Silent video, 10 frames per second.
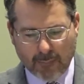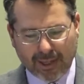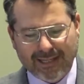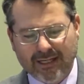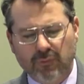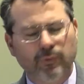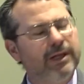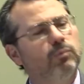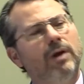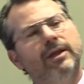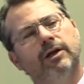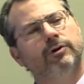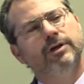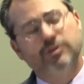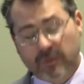but I didn't read one that
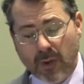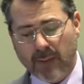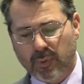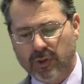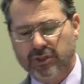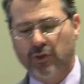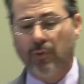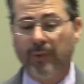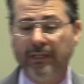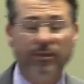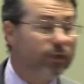agrees with my personal opinion.